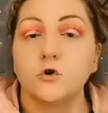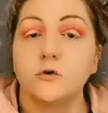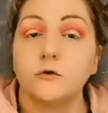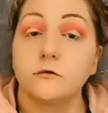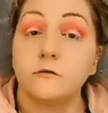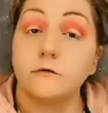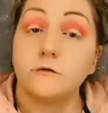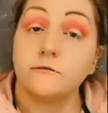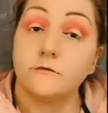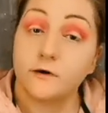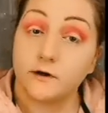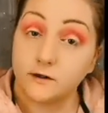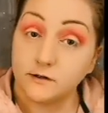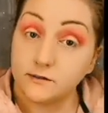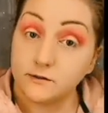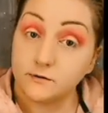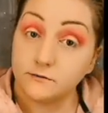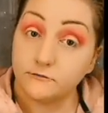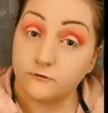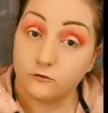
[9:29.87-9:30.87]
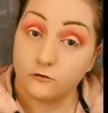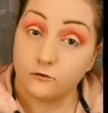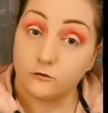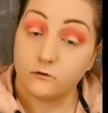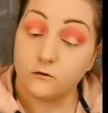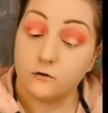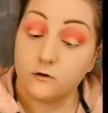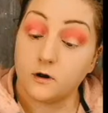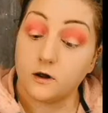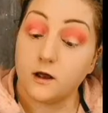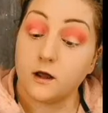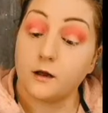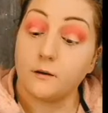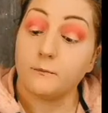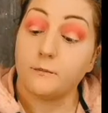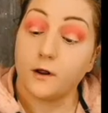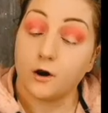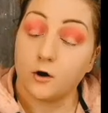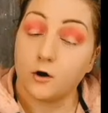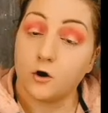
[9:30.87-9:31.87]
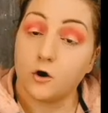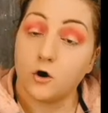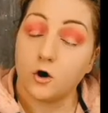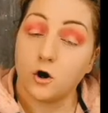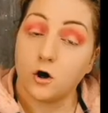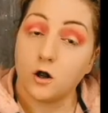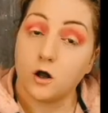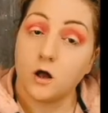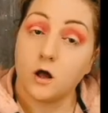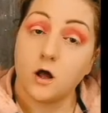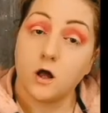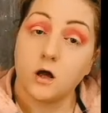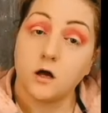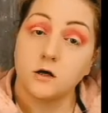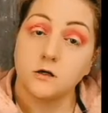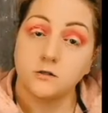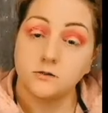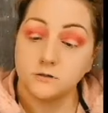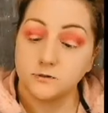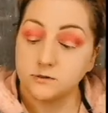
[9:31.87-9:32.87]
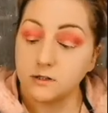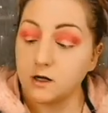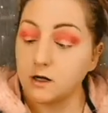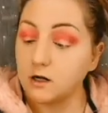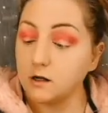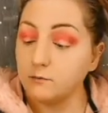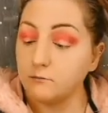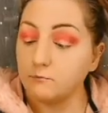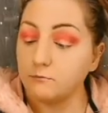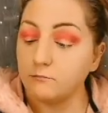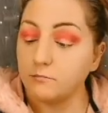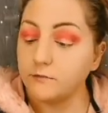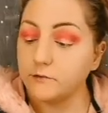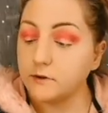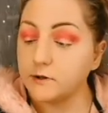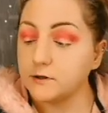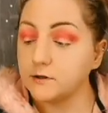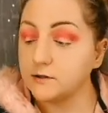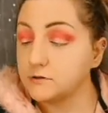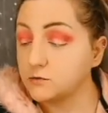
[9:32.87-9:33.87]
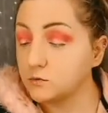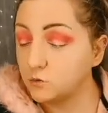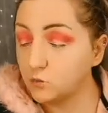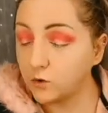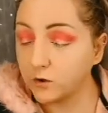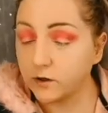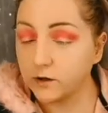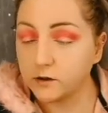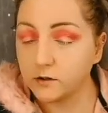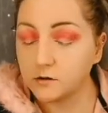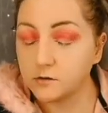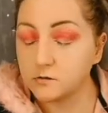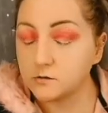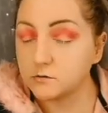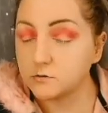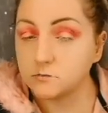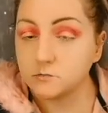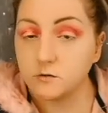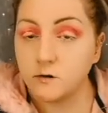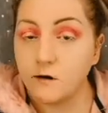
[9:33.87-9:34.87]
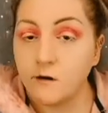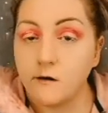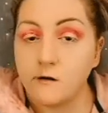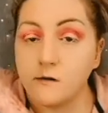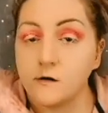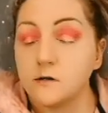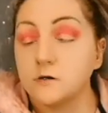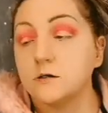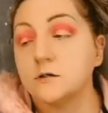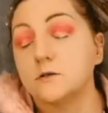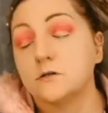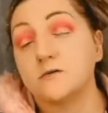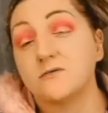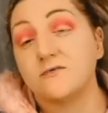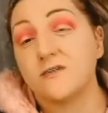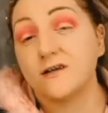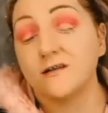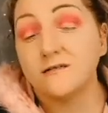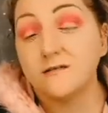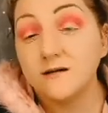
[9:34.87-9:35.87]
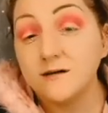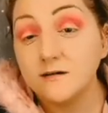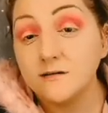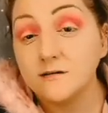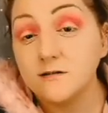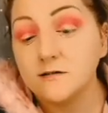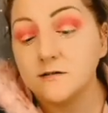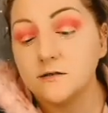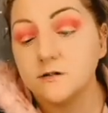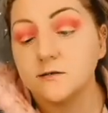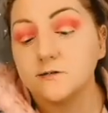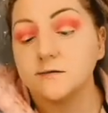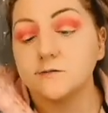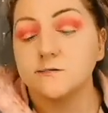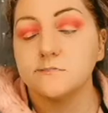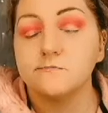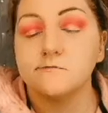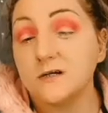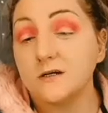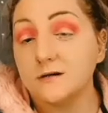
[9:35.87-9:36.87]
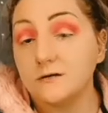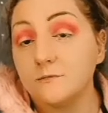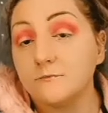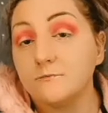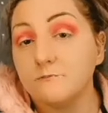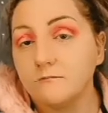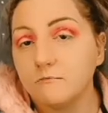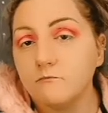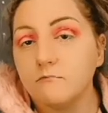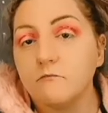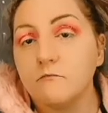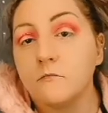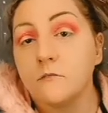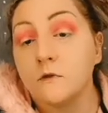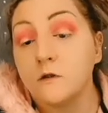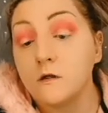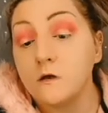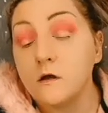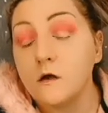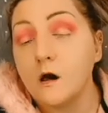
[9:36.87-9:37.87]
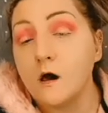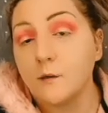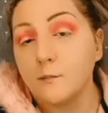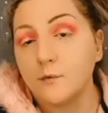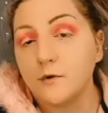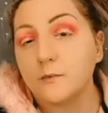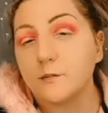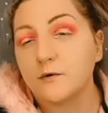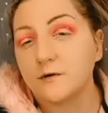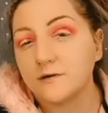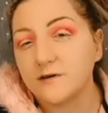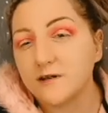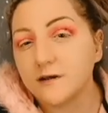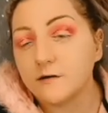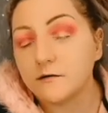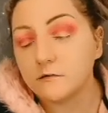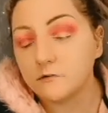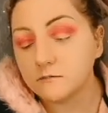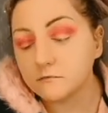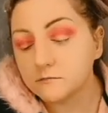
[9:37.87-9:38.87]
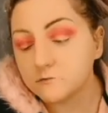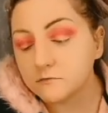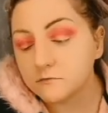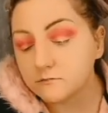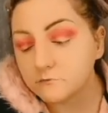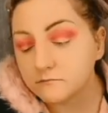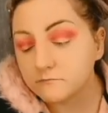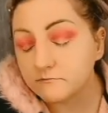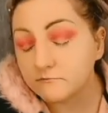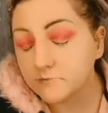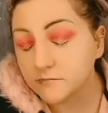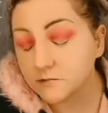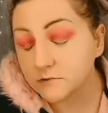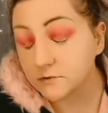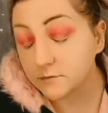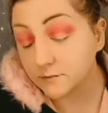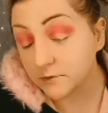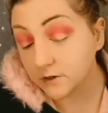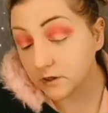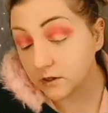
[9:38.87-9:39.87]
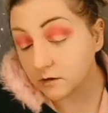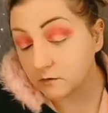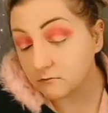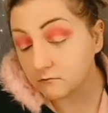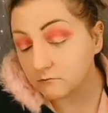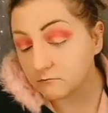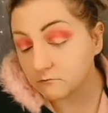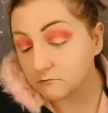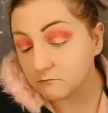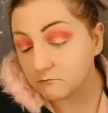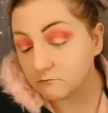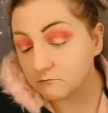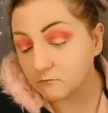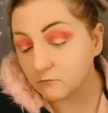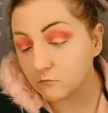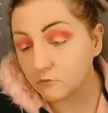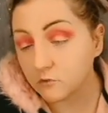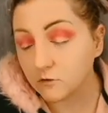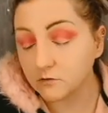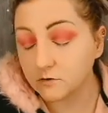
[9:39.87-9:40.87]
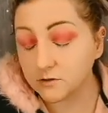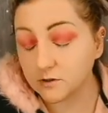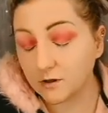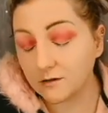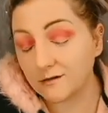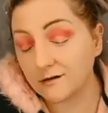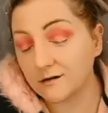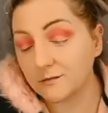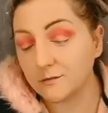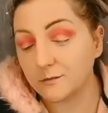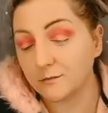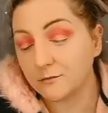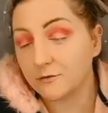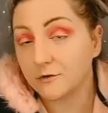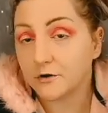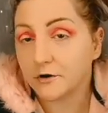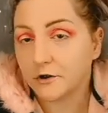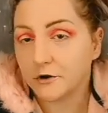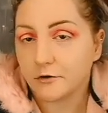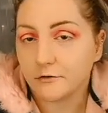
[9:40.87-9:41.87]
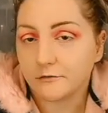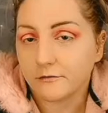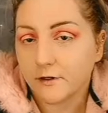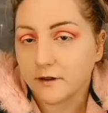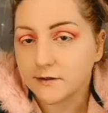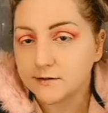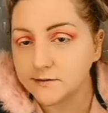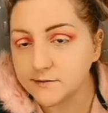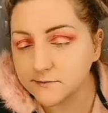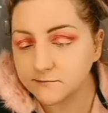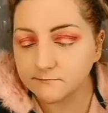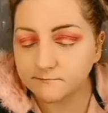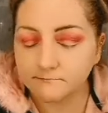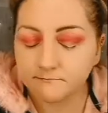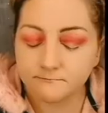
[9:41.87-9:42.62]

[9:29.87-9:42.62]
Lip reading: Couldn't have asked for a better time, place, way. So Valentine's Day is like a pretty big deal to me, whereas a lot of people could care less.